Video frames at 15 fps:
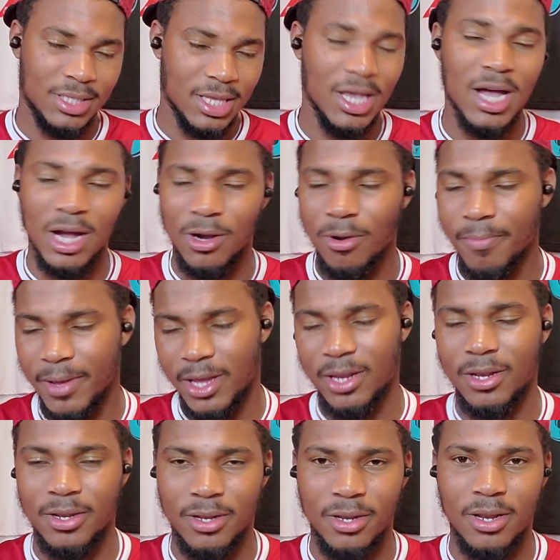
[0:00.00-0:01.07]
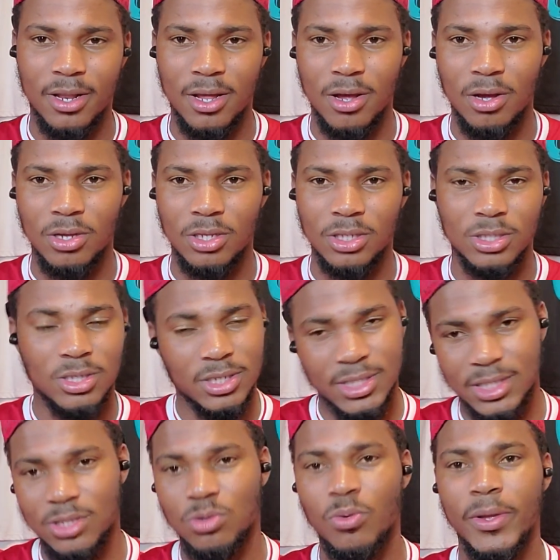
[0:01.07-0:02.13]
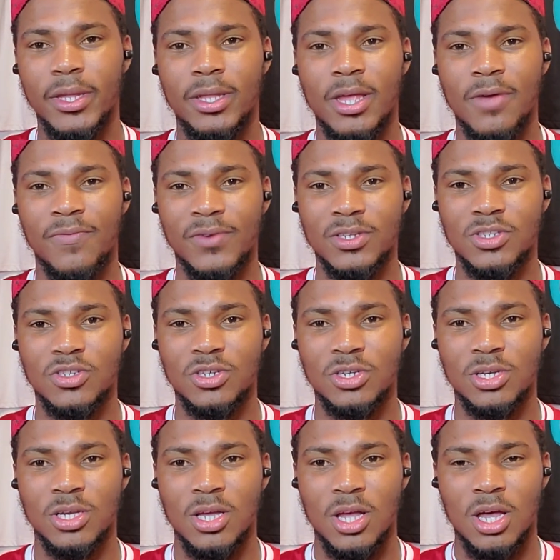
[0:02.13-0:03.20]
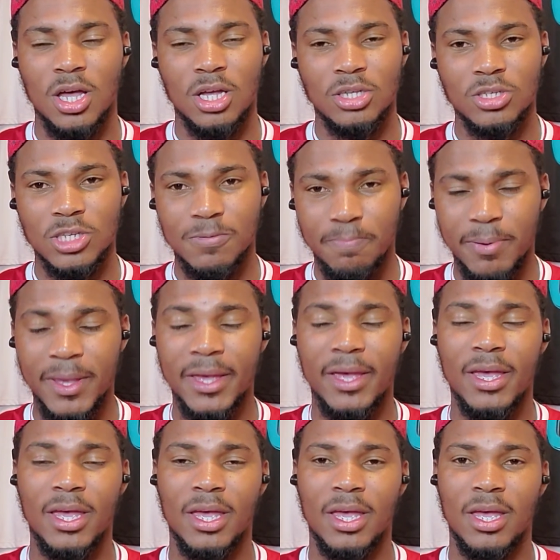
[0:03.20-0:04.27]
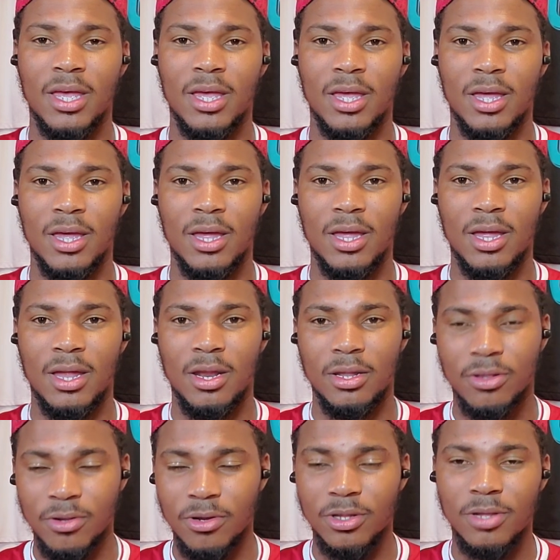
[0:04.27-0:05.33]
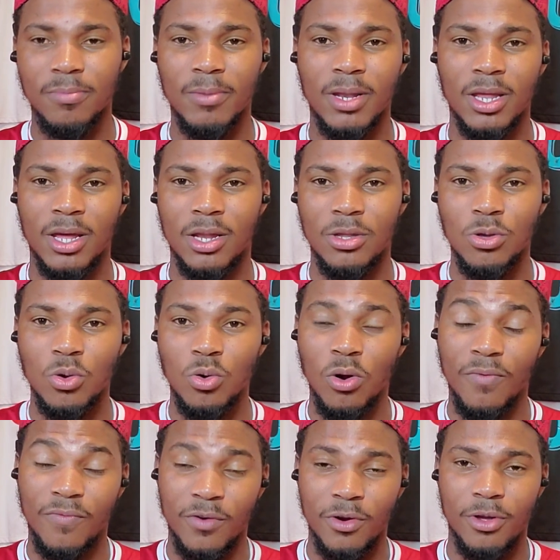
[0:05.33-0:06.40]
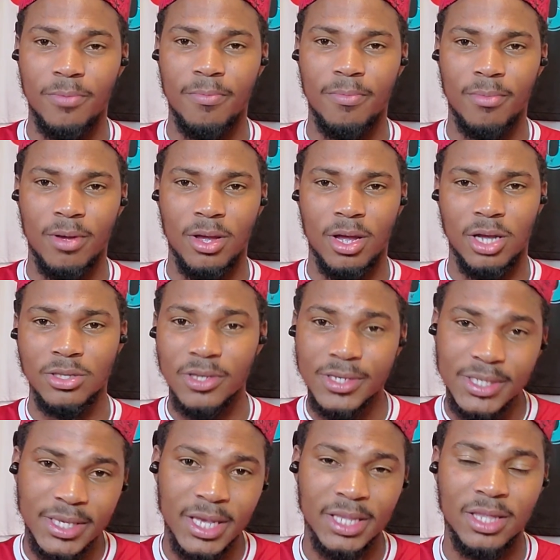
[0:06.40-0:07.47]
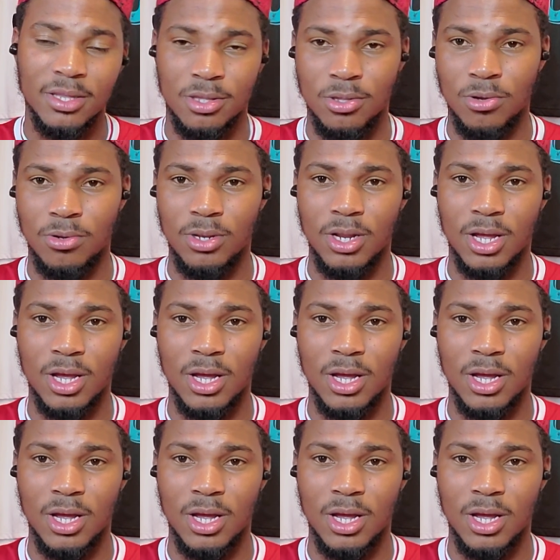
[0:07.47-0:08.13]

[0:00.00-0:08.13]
Thiago, man, just tweet FSG. Just pay the 30 million euro for him and just get it done.